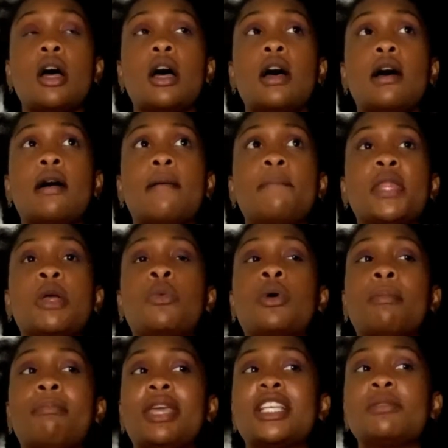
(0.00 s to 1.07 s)
And
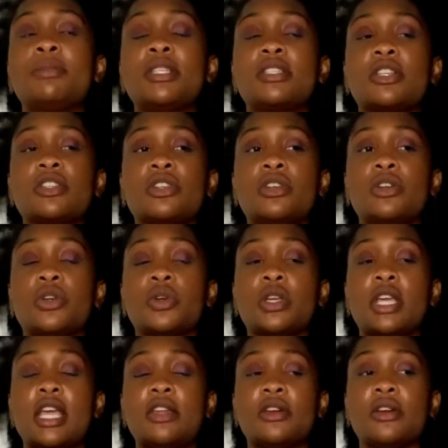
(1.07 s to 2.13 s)
what makes me such a good
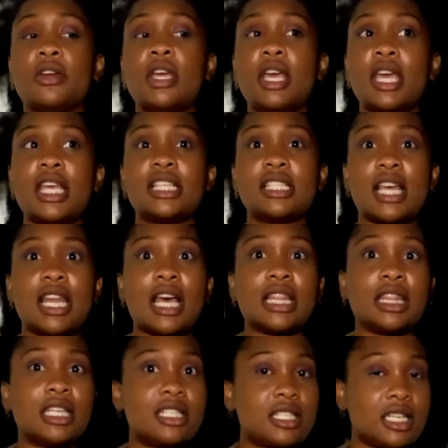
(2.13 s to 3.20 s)
creator is that I
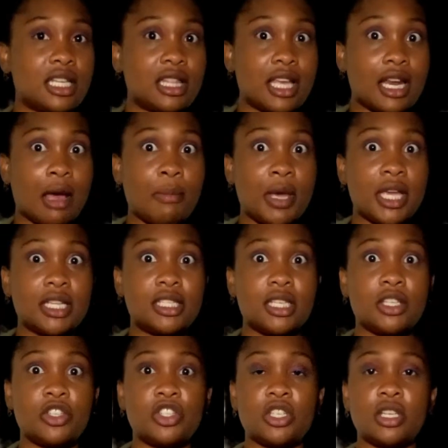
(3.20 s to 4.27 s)
listen and that I pay
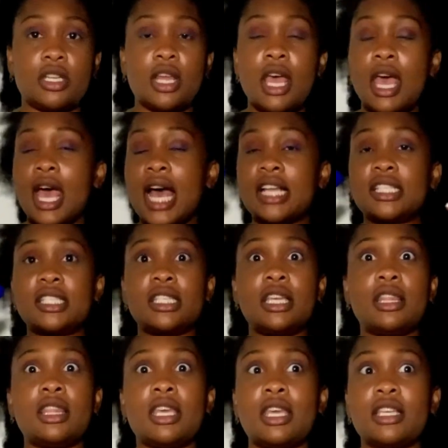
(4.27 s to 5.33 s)
attention. I
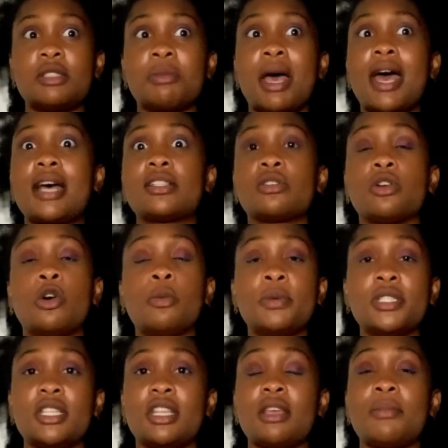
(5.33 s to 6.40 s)
see things, my eyes are open
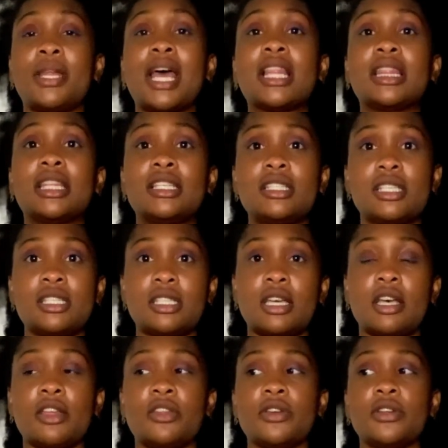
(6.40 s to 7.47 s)
to them, and I listen to
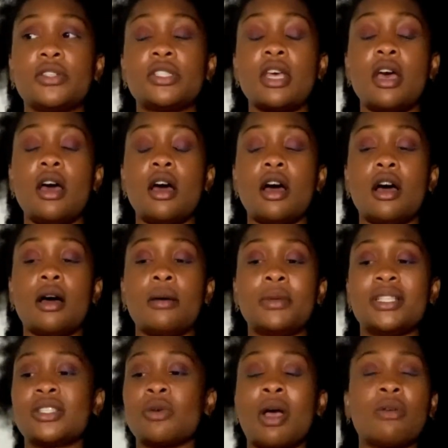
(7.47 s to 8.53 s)
others.
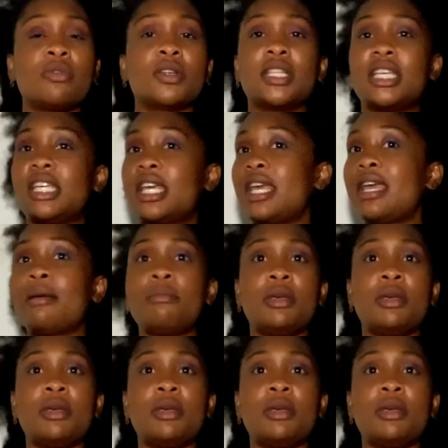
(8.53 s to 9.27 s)
And so I really can't